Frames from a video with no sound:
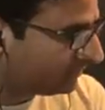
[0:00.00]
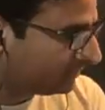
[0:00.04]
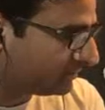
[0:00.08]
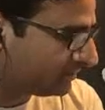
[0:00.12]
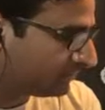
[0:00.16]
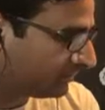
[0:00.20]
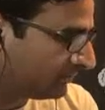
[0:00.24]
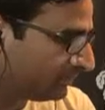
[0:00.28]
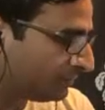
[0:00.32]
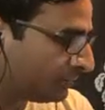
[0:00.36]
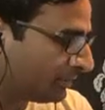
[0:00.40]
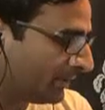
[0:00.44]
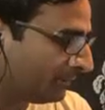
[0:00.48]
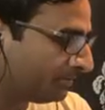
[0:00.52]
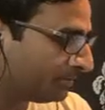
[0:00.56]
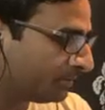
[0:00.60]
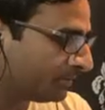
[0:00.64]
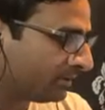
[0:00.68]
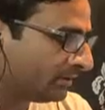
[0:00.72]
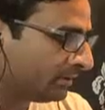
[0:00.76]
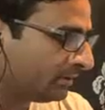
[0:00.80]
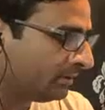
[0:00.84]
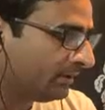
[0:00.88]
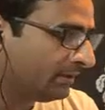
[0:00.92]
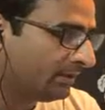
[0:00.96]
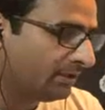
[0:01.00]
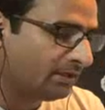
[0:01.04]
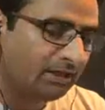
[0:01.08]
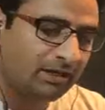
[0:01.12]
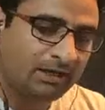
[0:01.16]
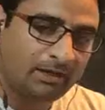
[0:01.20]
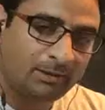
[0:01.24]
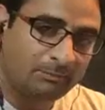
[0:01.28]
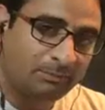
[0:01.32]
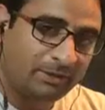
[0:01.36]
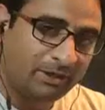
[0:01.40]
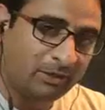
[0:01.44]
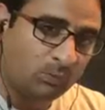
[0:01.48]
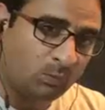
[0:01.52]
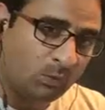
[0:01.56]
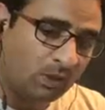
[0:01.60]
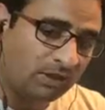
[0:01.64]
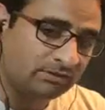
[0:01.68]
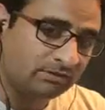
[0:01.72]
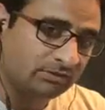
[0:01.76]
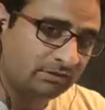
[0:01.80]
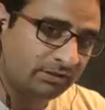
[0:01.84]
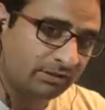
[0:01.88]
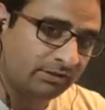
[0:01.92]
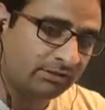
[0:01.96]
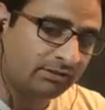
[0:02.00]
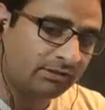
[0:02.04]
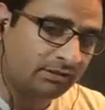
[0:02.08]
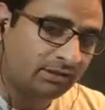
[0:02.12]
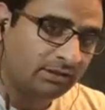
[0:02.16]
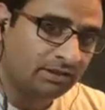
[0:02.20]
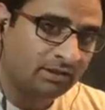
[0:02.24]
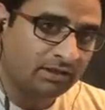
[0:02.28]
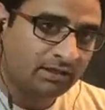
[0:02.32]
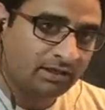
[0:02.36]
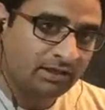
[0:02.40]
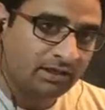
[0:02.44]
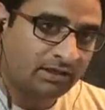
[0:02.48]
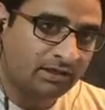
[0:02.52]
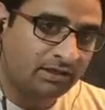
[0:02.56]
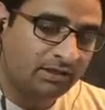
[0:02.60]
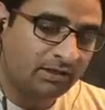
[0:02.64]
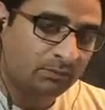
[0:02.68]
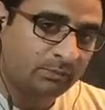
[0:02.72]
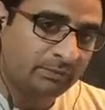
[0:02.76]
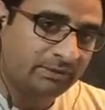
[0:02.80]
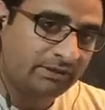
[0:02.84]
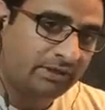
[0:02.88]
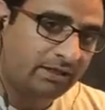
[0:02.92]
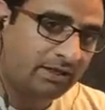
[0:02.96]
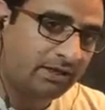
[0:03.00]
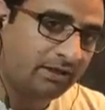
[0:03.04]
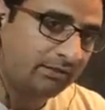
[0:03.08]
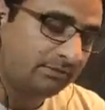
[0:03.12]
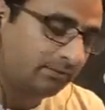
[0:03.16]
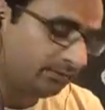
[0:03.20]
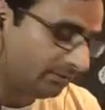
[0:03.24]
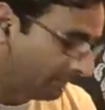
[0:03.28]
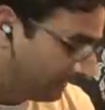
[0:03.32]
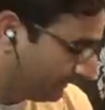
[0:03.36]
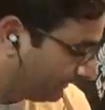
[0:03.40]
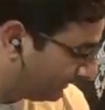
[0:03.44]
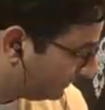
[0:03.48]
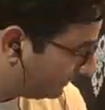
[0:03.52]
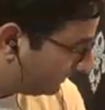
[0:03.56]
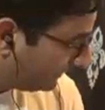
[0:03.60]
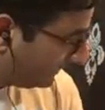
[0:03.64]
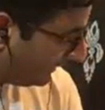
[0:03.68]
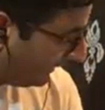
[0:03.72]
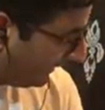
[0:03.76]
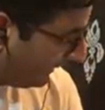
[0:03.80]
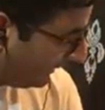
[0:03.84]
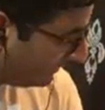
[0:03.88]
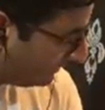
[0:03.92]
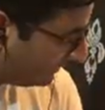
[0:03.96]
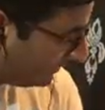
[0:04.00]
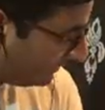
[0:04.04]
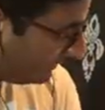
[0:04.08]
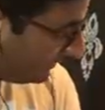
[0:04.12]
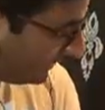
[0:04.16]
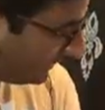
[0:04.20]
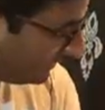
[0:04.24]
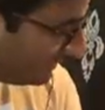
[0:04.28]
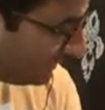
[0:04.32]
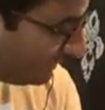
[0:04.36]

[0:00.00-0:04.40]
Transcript: this chapter by one thing. We have another character, that